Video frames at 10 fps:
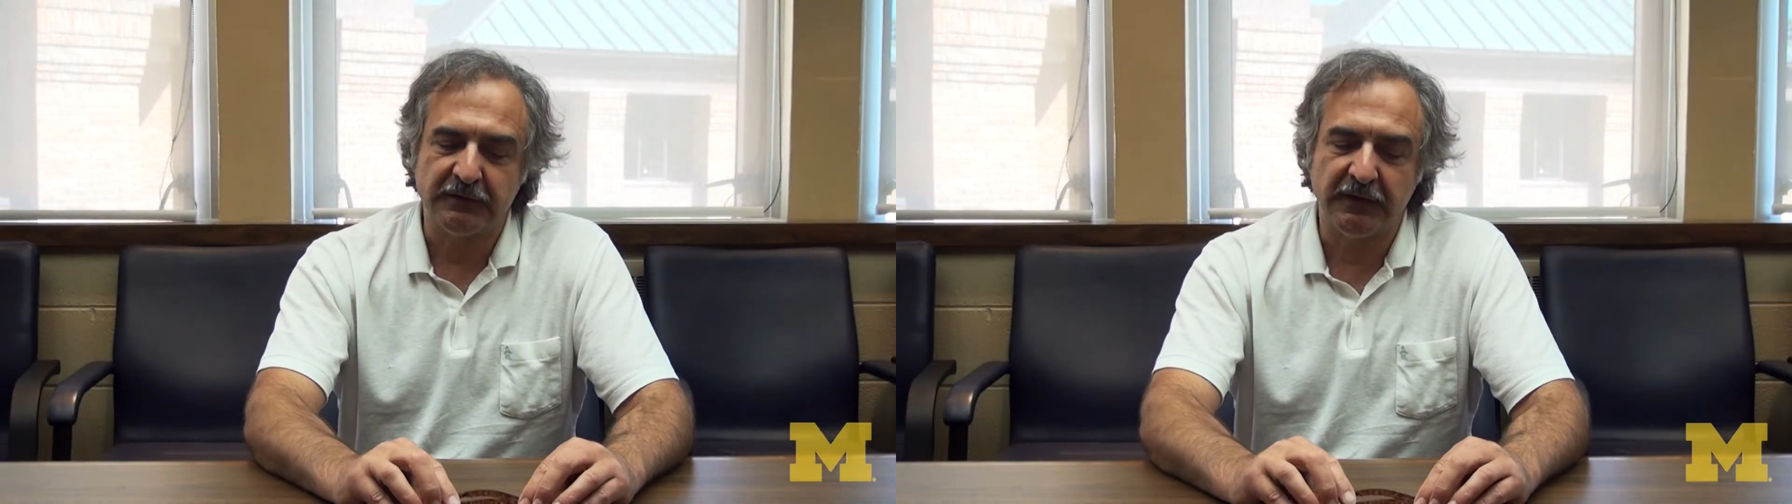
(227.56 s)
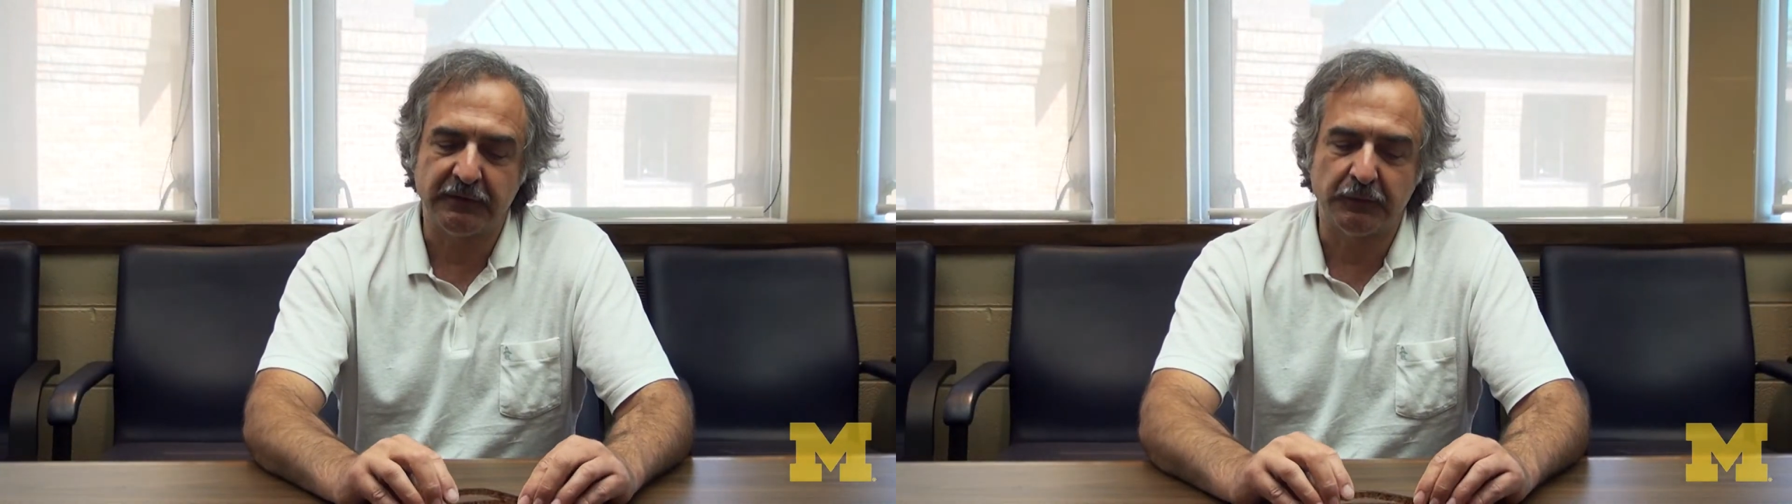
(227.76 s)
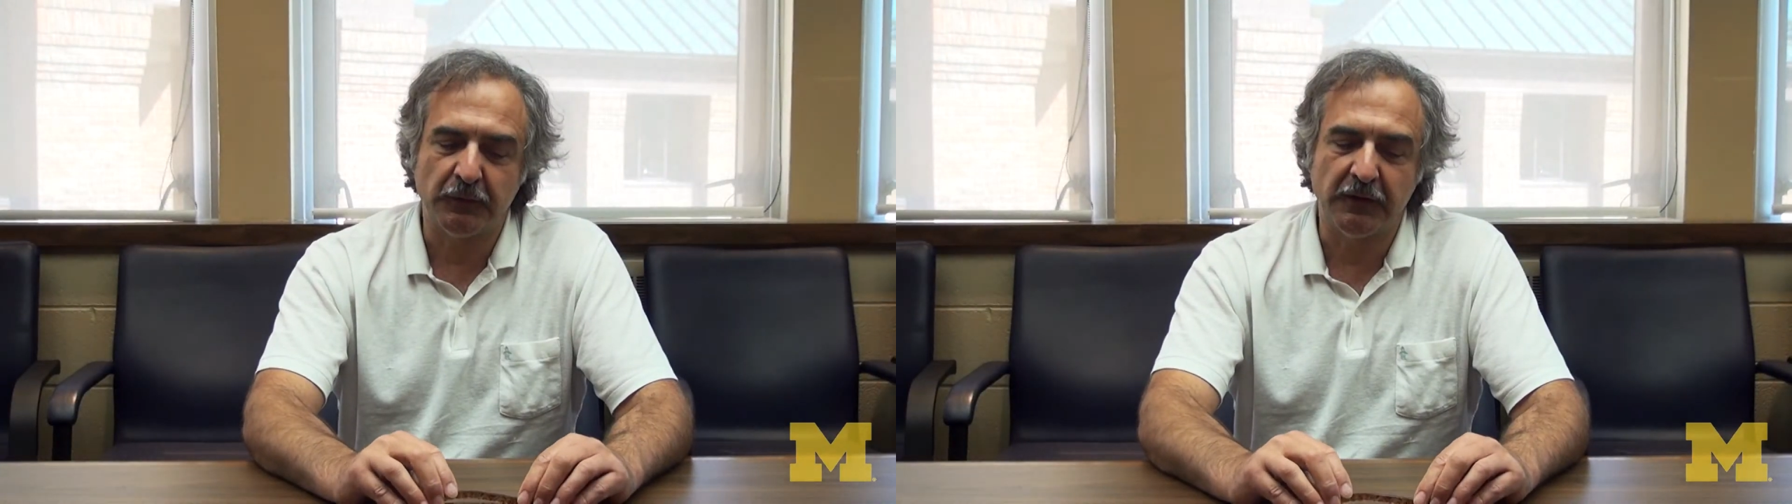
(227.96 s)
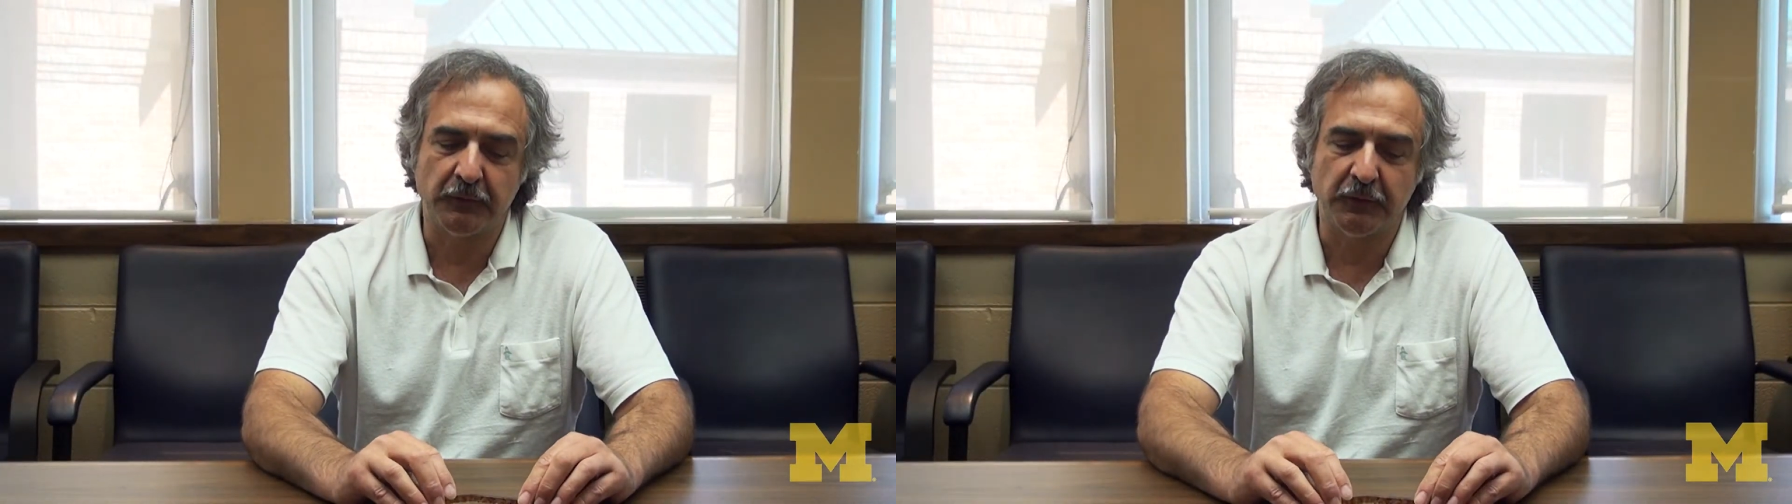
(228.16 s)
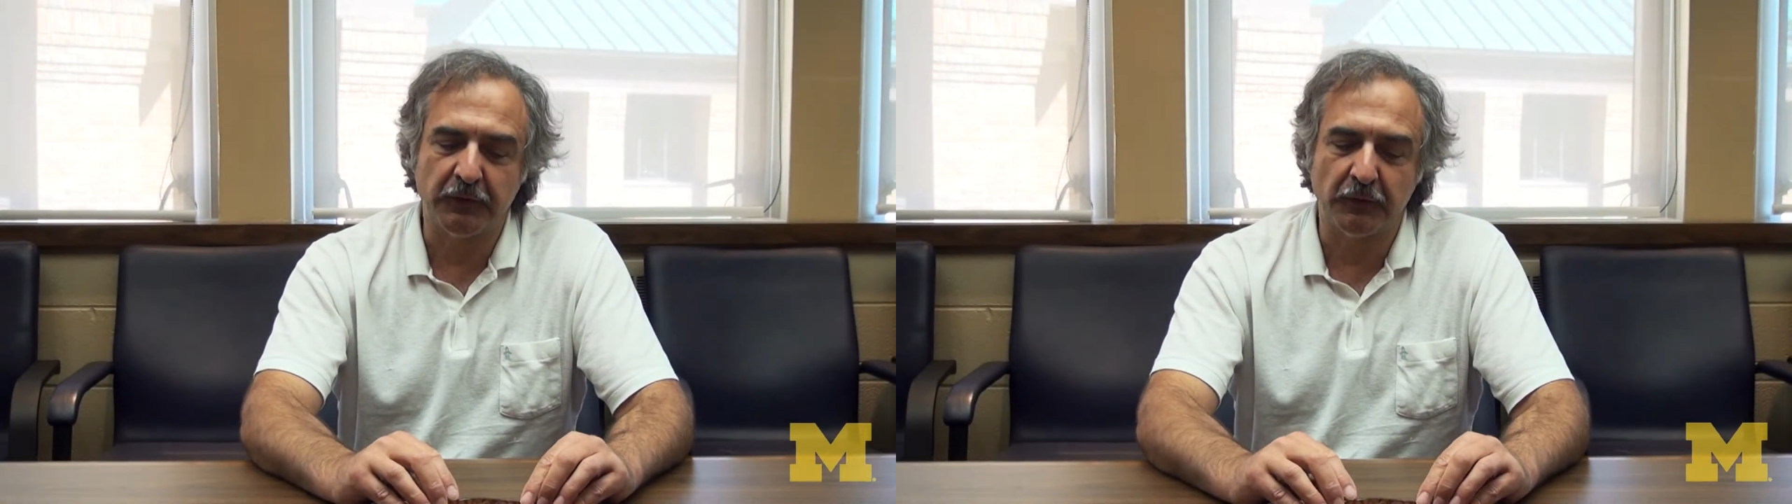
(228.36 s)
that's
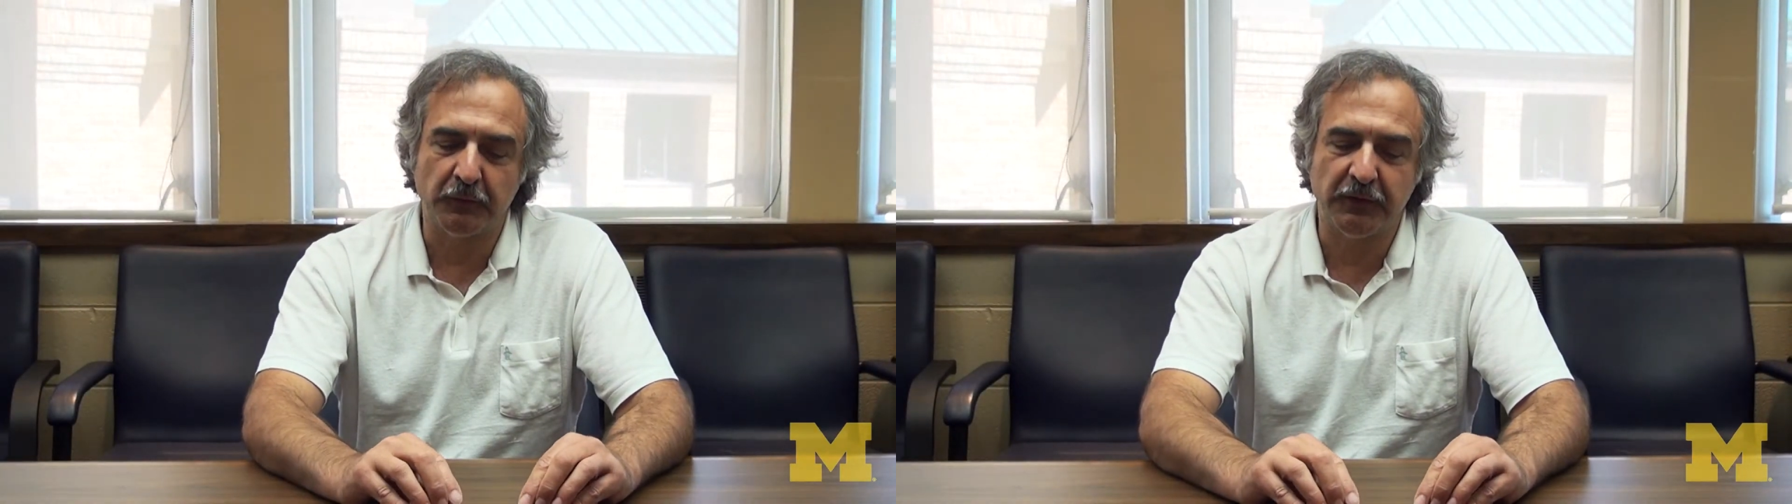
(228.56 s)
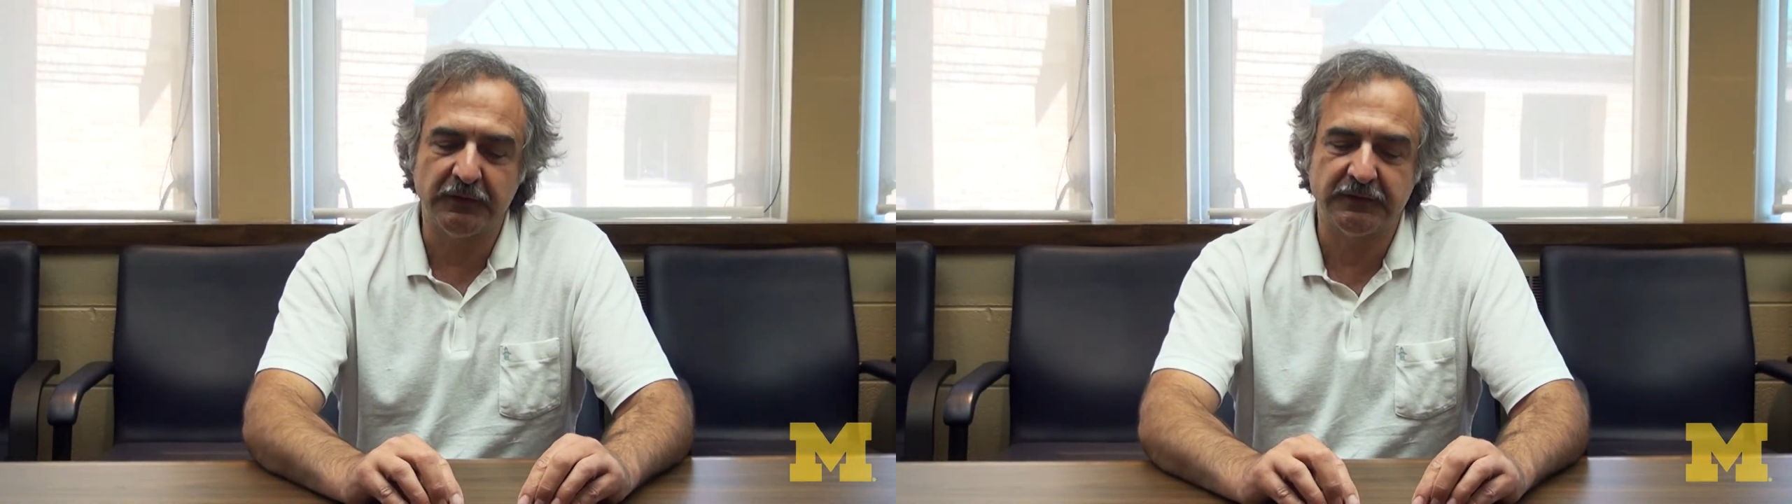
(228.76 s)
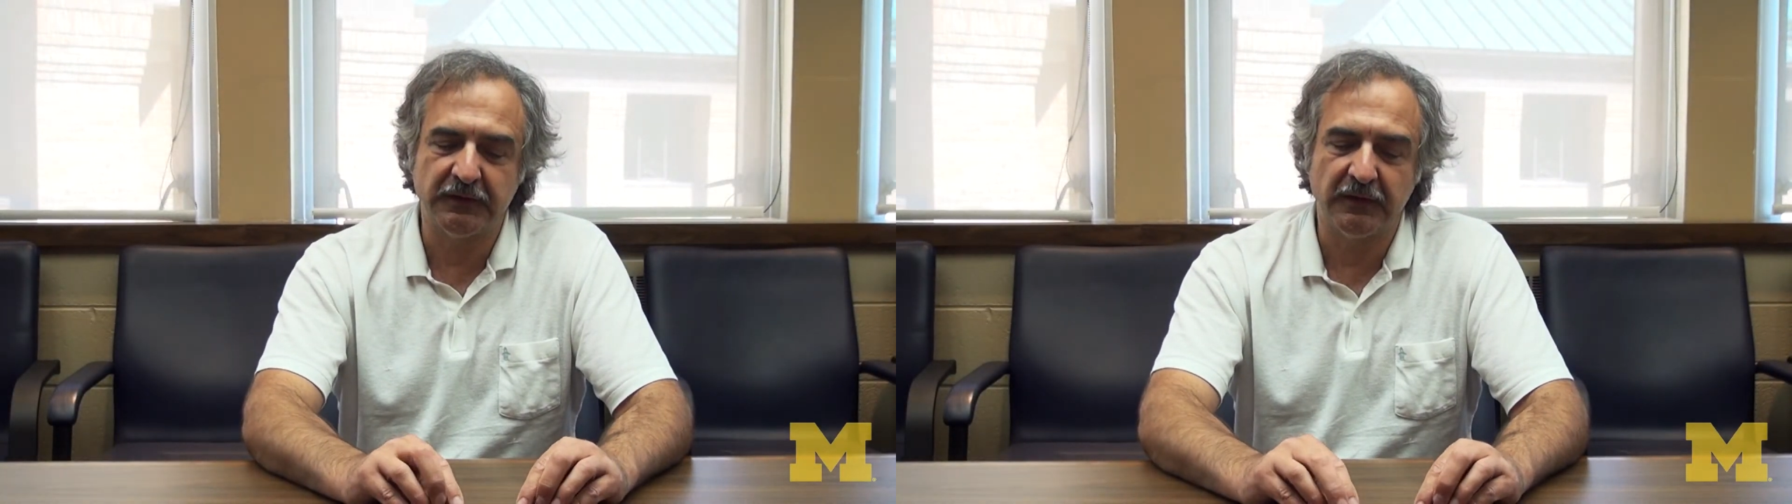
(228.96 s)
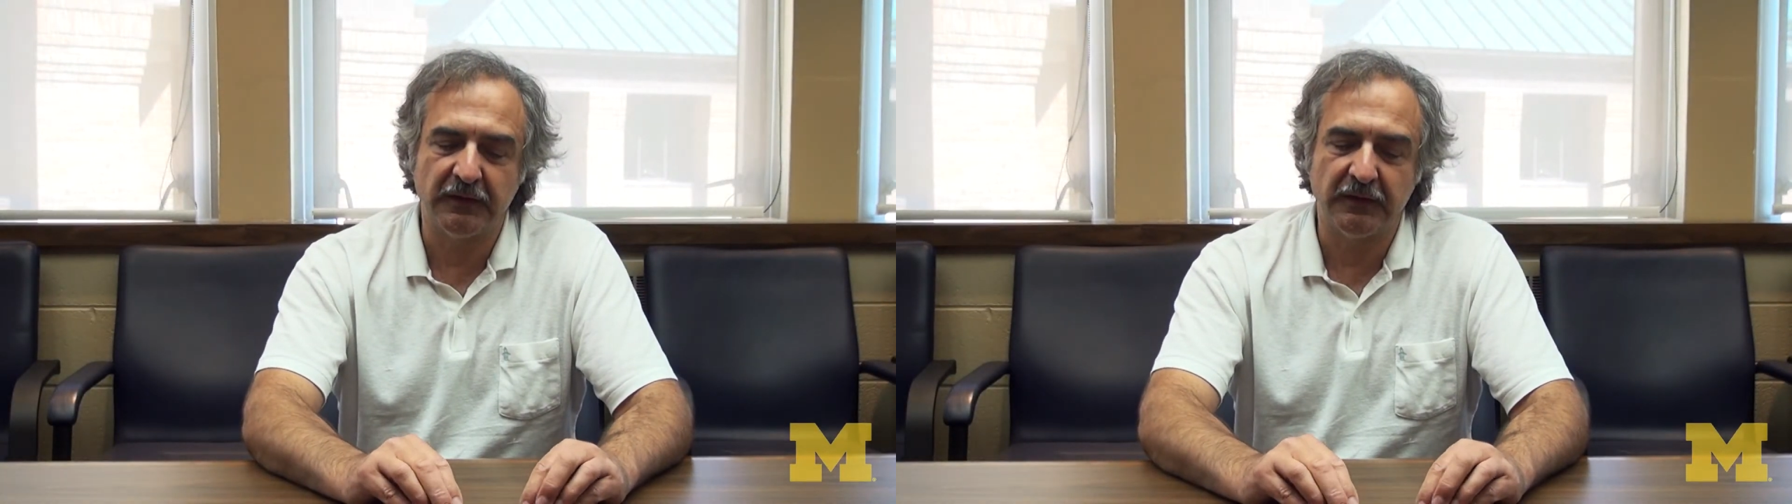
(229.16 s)
why we always